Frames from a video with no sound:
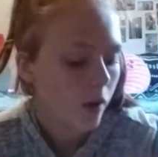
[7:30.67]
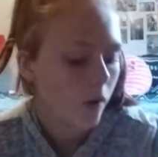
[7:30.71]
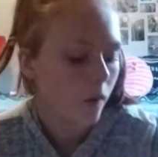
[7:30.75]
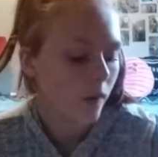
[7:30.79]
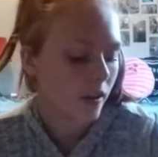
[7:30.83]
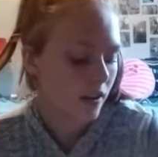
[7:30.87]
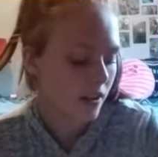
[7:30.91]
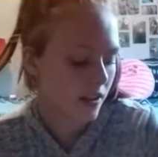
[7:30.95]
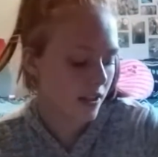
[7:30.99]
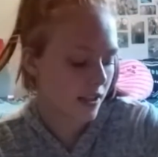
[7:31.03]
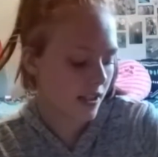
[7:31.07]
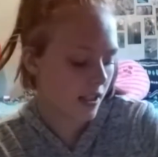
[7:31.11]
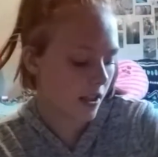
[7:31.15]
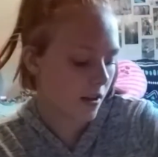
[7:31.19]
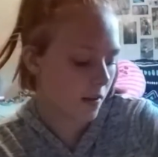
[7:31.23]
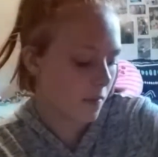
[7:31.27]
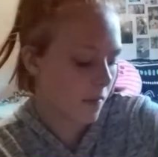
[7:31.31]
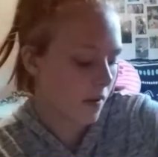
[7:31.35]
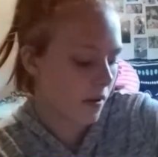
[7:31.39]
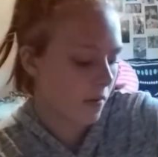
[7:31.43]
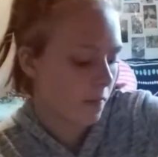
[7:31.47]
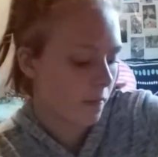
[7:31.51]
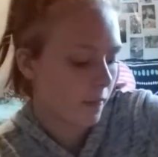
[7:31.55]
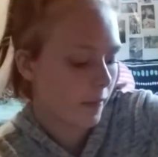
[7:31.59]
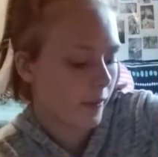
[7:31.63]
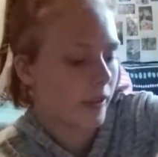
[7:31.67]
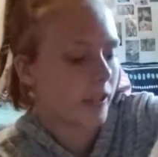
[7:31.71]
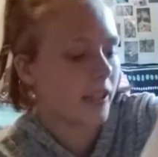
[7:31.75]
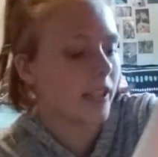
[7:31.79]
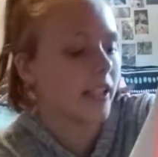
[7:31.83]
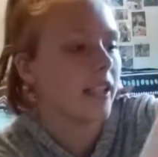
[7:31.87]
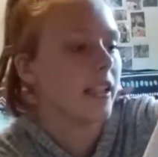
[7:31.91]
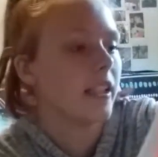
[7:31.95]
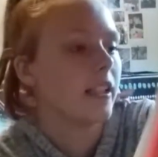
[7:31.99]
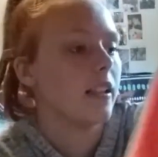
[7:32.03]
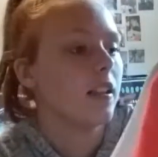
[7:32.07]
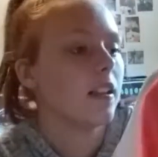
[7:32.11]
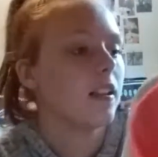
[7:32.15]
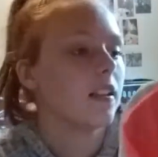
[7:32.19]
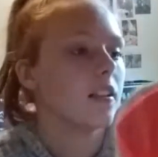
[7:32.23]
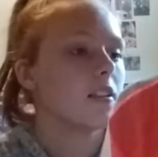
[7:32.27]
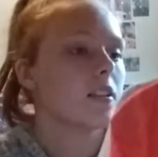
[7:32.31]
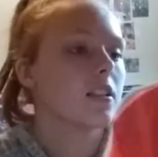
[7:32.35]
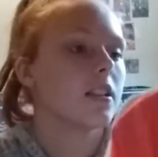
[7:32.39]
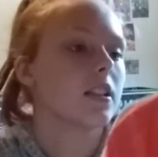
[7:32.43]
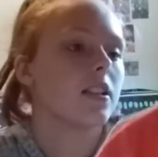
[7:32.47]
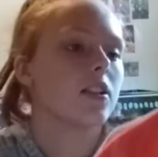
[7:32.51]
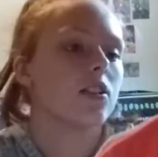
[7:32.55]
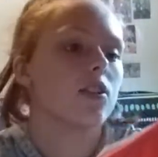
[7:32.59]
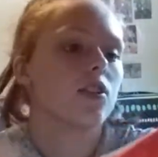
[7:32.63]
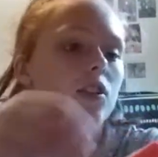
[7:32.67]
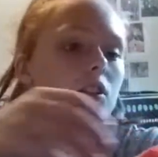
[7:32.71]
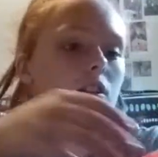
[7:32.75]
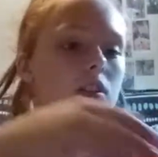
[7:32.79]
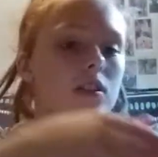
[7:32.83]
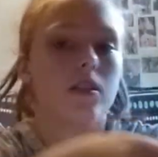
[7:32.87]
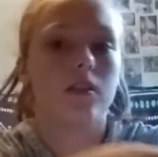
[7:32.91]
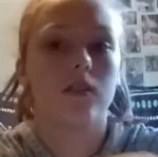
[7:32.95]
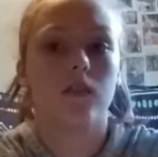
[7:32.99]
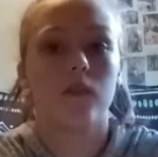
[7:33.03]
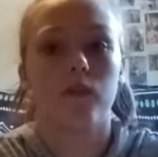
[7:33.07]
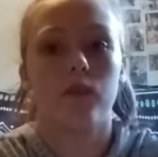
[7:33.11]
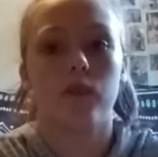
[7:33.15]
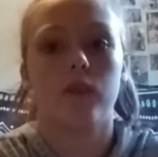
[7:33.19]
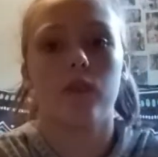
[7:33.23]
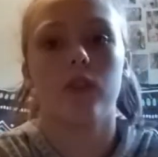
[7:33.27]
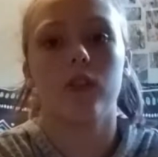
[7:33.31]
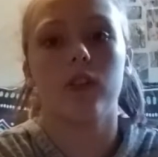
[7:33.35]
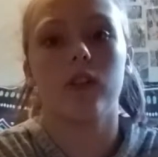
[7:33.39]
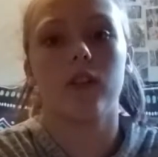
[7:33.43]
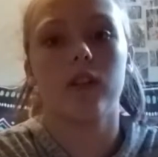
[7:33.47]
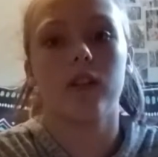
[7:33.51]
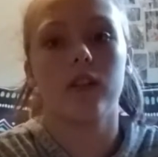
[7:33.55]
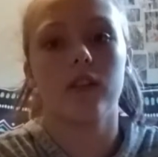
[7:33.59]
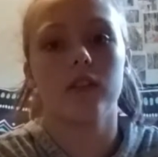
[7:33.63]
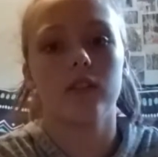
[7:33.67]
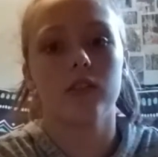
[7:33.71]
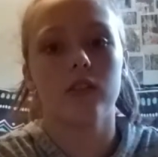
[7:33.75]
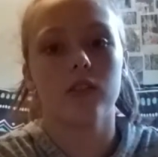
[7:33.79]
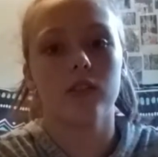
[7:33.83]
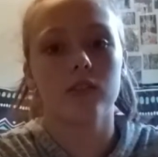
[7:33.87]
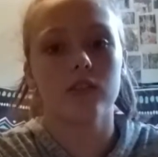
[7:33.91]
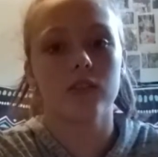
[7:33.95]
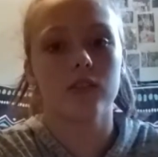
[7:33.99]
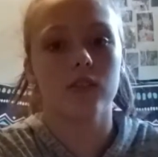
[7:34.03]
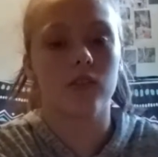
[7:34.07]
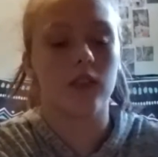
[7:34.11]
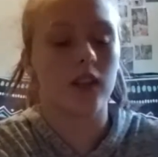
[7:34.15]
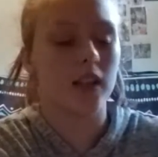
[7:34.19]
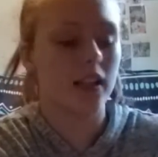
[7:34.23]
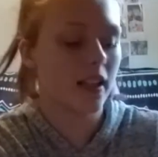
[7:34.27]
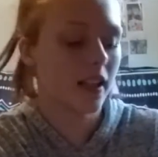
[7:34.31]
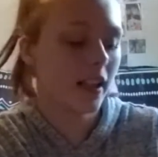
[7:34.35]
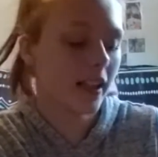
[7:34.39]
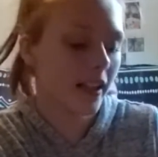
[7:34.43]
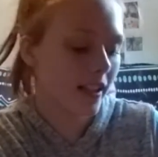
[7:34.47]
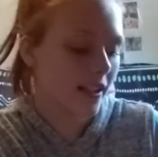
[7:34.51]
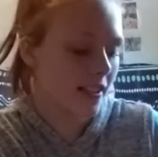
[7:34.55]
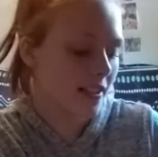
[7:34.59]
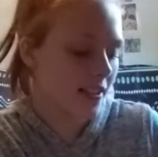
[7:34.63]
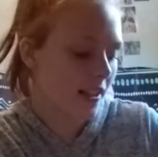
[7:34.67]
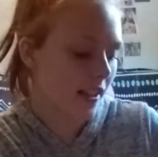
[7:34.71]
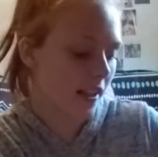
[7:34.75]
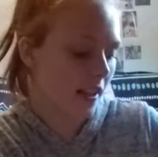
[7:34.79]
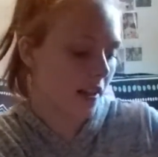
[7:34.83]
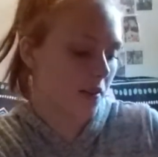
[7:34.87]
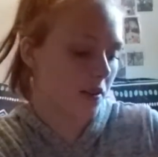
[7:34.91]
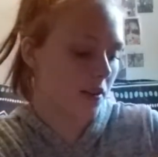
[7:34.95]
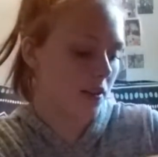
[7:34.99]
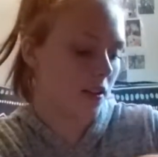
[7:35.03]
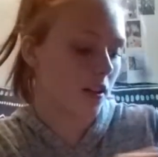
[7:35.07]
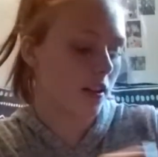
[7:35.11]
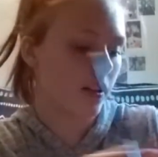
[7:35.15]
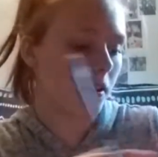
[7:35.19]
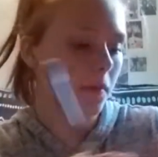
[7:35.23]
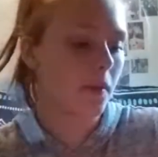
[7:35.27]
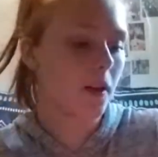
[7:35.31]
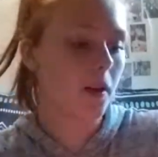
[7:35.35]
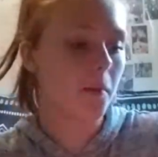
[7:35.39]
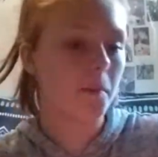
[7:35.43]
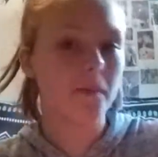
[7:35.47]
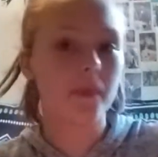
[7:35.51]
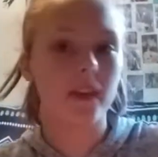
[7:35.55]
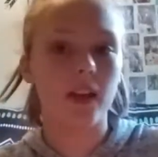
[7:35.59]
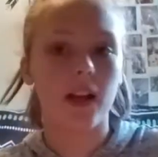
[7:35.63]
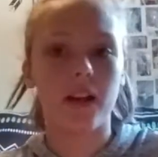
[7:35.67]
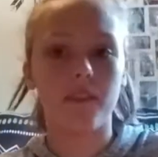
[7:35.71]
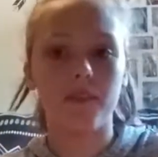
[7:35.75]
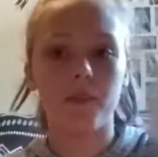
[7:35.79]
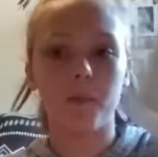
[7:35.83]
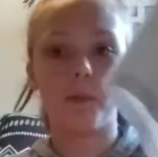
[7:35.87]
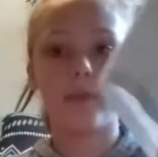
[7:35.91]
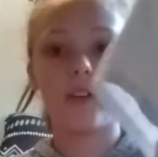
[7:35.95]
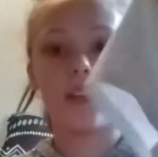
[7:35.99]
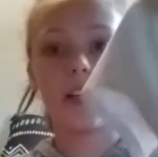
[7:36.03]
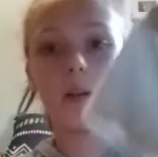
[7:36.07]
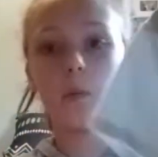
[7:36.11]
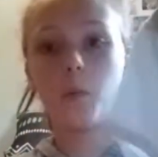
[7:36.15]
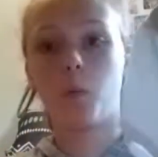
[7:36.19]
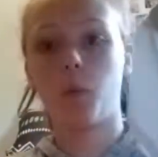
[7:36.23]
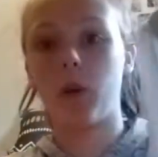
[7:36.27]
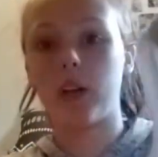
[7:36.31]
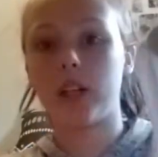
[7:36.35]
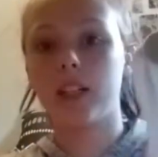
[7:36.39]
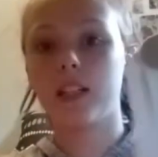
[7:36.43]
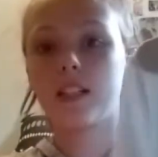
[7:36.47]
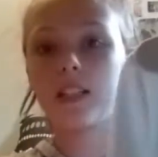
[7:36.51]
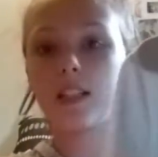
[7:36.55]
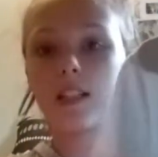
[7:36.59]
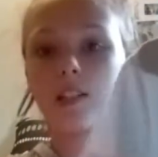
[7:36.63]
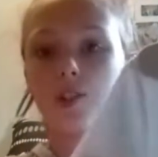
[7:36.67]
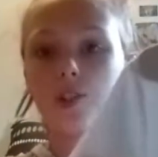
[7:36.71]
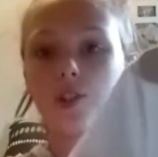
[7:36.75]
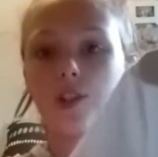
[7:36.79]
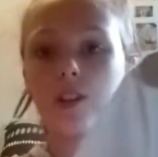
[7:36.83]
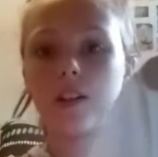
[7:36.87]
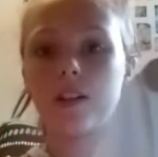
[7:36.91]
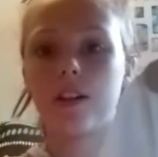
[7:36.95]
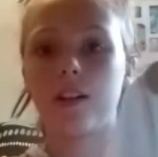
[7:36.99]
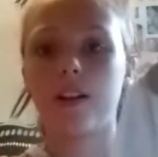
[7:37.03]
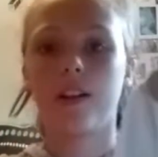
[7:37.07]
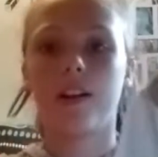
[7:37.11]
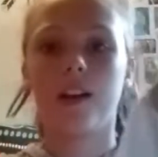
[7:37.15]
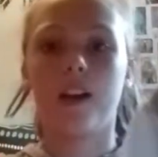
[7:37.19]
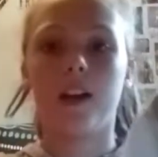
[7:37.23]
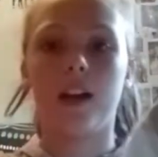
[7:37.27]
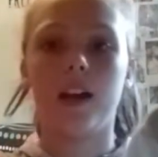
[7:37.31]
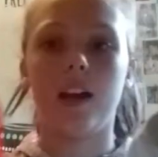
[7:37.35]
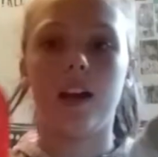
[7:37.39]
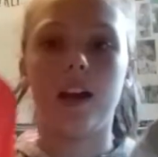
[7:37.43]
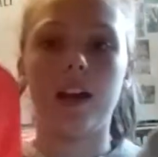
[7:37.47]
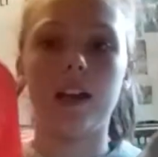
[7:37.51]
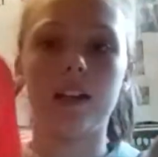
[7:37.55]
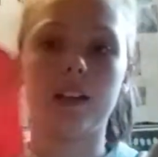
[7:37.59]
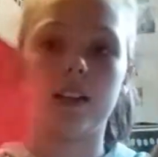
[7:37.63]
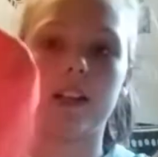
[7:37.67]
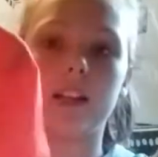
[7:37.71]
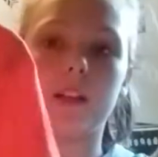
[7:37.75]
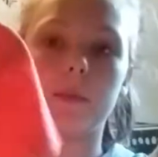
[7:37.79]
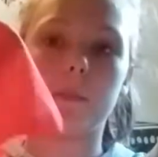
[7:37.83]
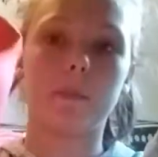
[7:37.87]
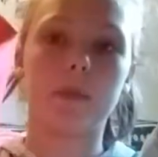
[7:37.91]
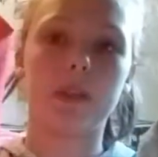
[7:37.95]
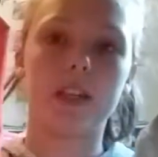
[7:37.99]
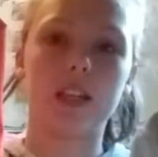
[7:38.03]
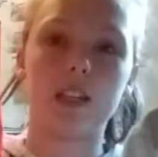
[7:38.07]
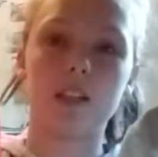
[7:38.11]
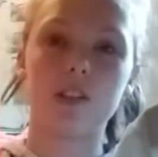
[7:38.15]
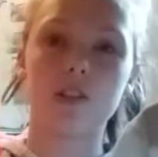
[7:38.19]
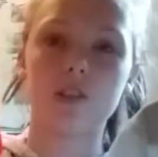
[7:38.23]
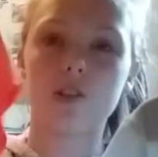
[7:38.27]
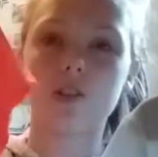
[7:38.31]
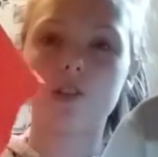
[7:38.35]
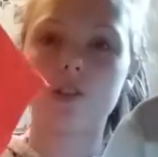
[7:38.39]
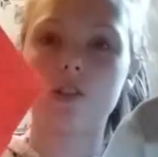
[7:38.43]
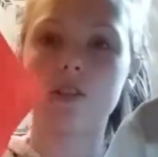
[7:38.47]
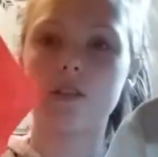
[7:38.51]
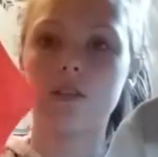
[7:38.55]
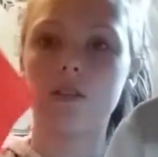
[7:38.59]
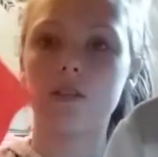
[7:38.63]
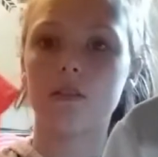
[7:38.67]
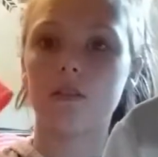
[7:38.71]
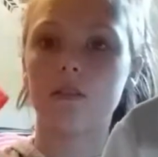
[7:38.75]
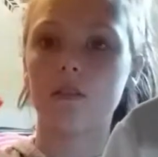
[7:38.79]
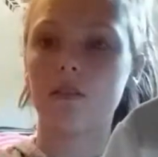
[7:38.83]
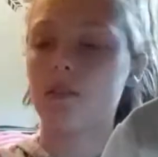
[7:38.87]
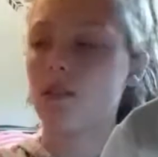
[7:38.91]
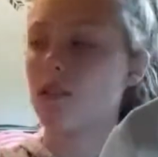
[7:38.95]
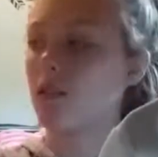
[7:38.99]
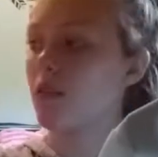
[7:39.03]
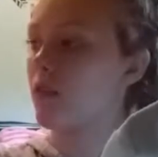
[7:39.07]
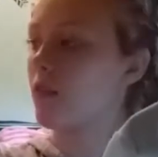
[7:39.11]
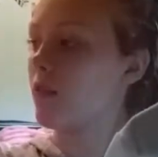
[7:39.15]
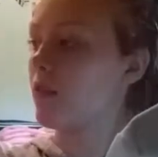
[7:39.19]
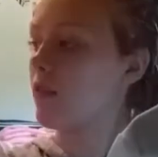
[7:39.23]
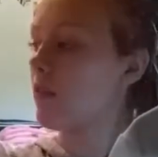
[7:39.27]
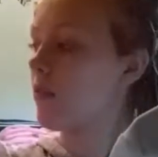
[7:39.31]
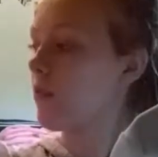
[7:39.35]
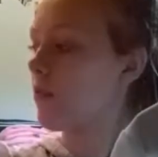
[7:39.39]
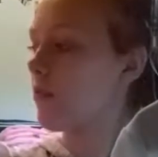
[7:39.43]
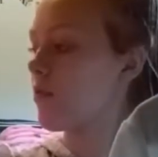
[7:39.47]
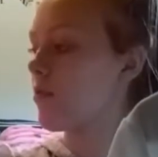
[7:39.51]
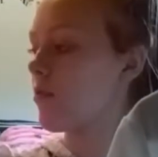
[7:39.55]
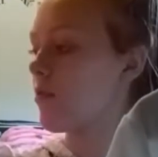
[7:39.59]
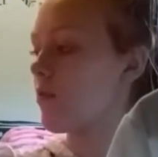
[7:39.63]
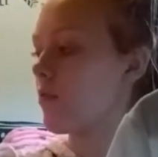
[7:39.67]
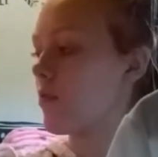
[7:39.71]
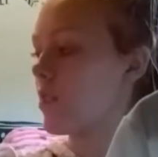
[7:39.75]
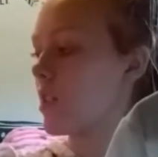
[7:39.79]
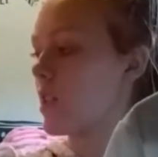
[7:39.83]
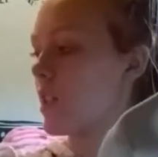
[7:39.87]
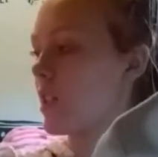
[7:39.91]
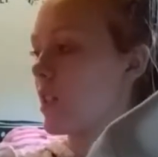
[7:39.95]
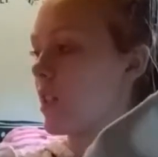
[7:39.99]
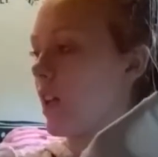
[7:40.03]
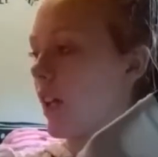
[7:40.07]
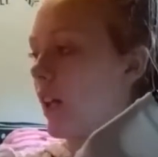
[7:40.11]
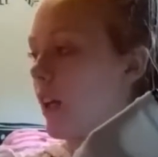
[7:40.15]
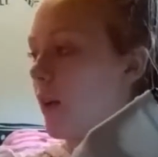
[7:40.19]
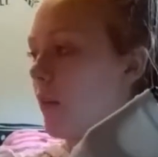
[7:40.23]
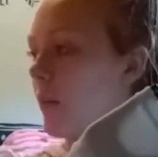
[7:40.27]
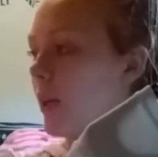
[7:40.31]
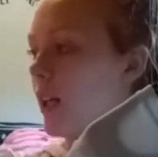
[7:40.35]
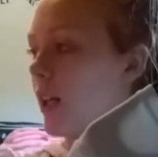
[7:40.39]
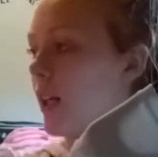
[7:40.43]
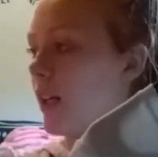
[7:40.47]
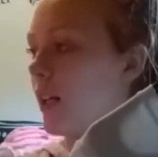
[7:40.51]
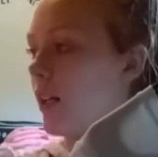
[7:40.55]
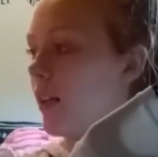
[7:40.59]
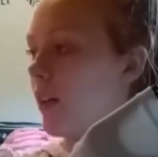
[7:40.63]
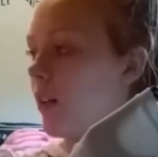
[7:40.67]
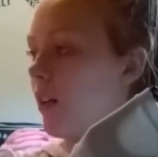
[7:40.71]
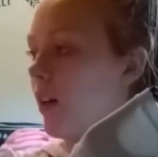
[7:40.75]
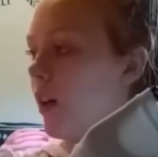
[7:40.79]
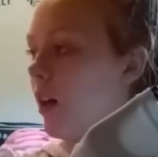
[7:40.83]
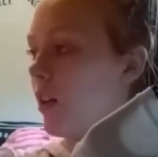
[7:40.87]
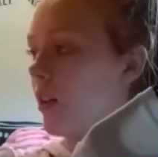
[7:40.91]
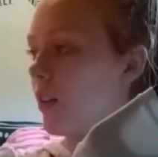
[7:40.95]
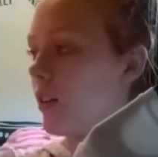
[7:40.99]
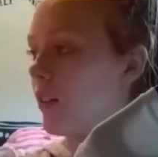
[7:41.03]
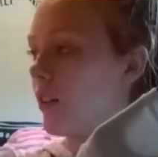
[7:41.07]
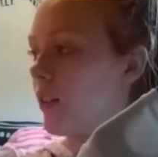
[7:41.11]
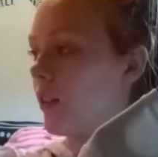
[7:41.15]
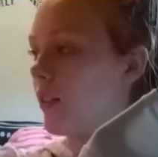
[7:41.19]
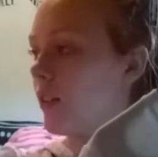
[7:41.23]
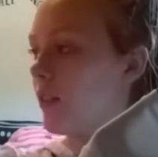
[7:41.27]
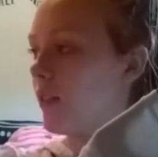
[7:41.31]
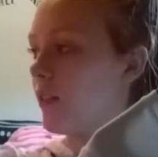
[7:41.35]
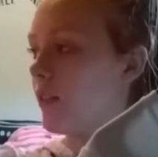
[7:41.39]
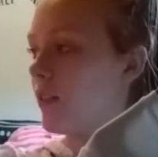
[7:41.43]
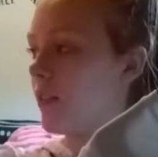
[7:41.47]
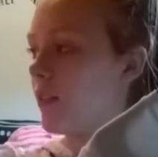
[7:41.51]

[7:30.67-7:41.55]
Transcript: with some plain t-shirts for those gray leggings like I was talking about. I have a plain white t-shirt and like a peach salmony color